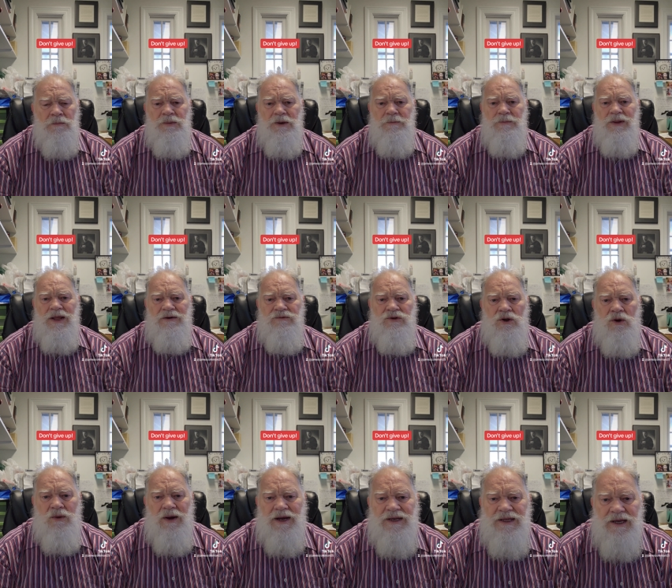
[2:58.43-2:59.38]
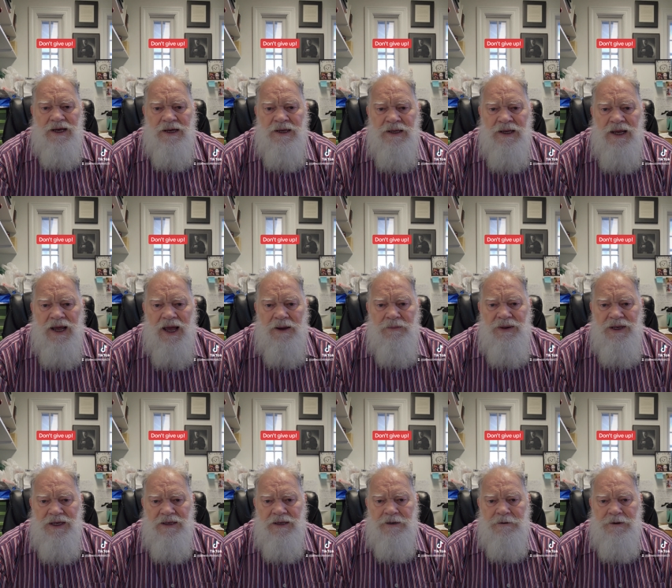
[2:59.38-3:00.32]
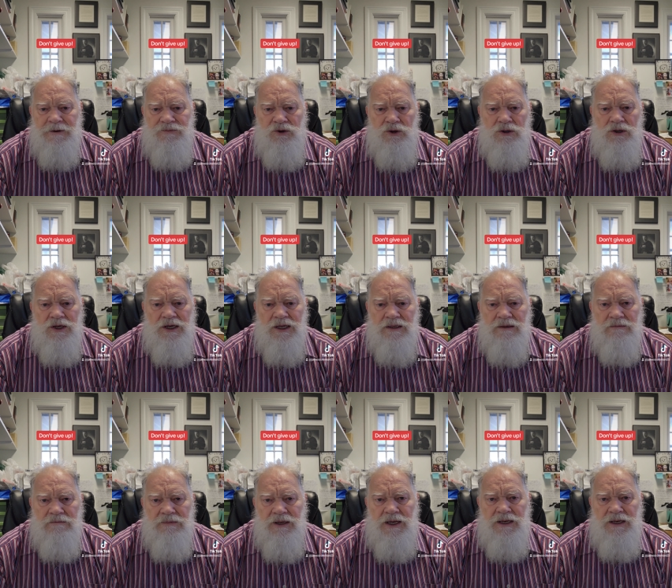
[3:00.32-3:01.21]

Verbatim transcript: People have no idea. I mean, if you look in,